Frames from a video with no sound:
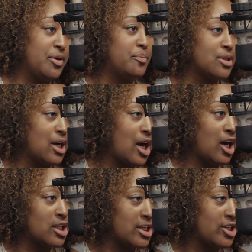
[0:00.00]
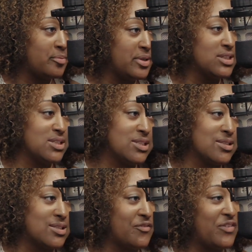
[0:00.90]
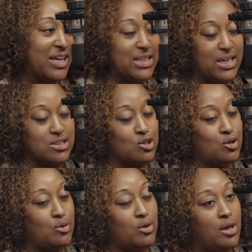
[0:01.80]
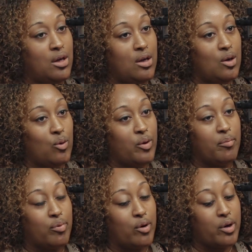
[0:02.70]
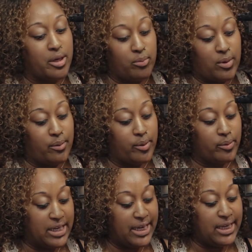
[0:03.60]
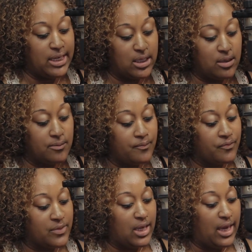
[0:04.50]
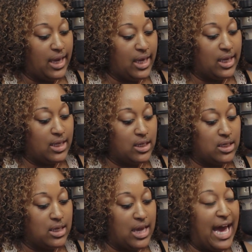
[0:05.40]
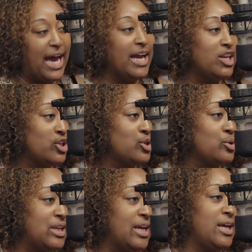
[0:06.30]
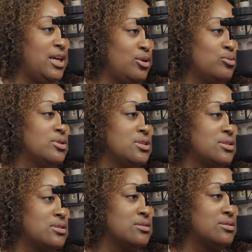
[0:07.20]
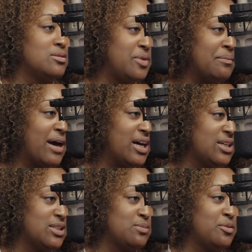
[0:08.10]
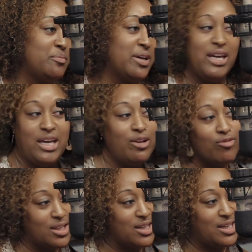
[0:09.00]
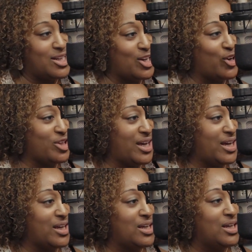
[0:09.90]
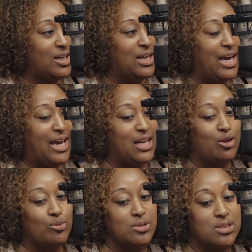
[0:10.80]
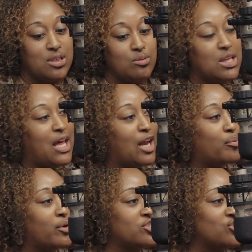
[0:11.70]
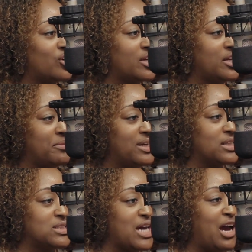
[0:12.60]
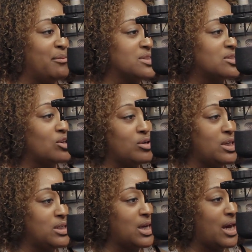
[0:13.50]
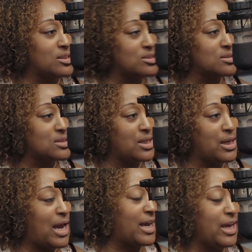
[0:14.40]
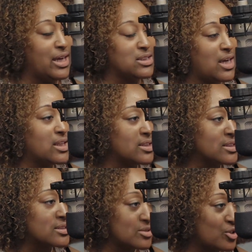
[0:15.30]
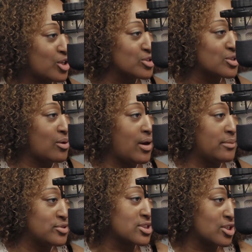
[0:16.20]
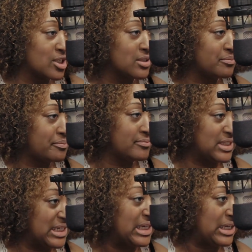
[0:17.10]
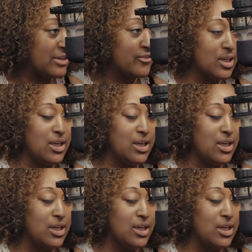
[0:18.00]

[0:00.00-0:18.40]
people all in your business and stuff like that. So we had broke up while we were dating, and I knew that he was to be my husband, but he really didn't know yet. And it was it was a lot of pressure on him at the time, and so he kind of just said, "I can't take this," you know. So I'm just gonna leave.